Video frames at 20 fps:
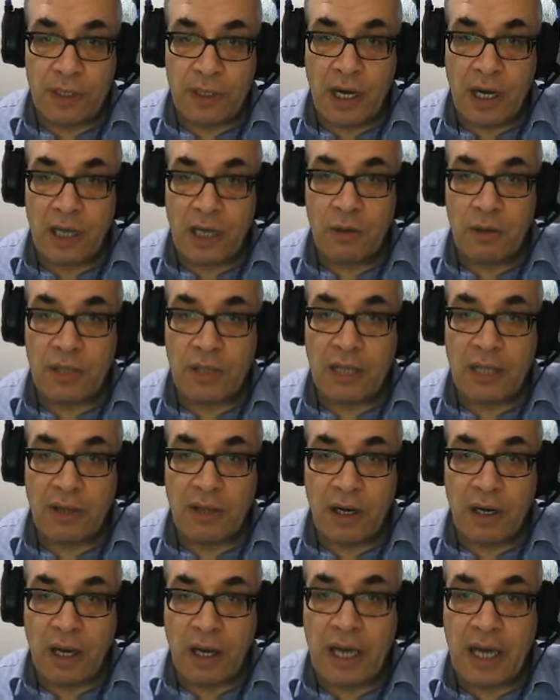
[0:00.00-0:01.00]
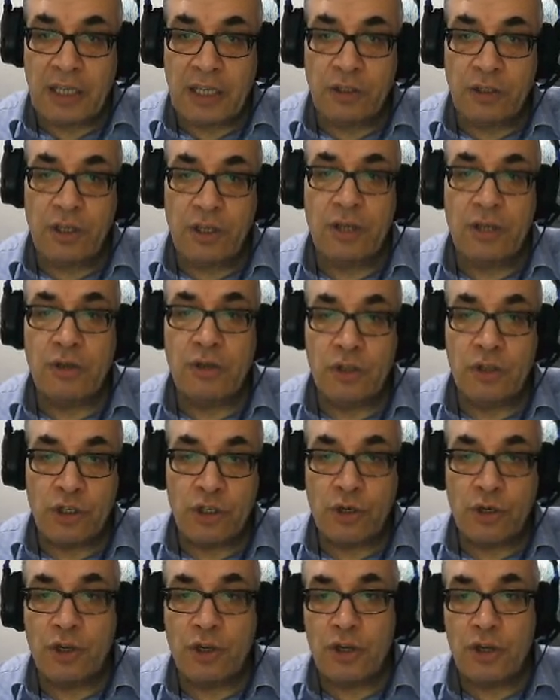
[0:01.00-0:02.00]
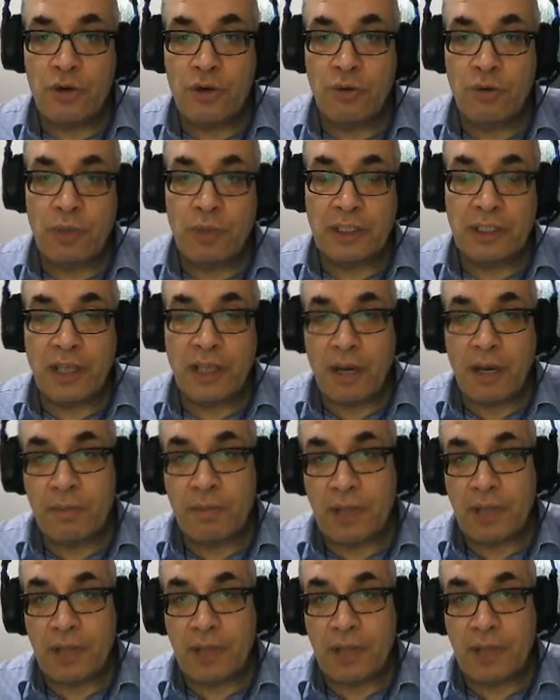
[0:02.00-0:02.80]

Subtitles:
I use underline to show you what comes